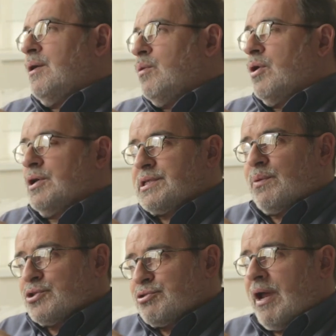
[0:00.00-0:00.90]
words I
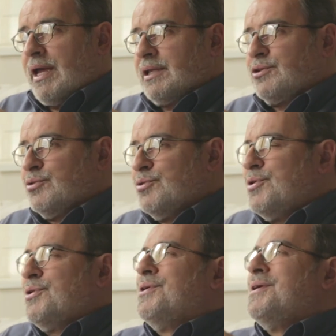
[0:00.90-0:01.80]
was trying
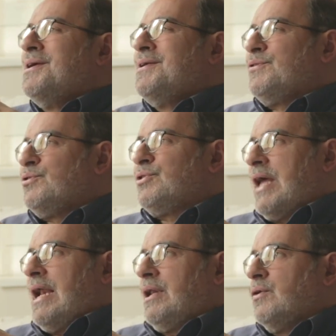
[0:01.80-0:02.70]
to
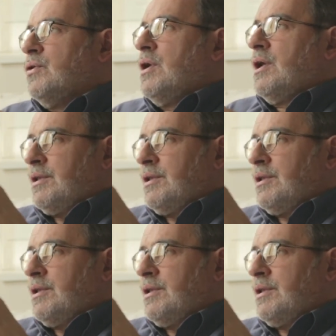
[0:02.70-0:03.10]
tell you.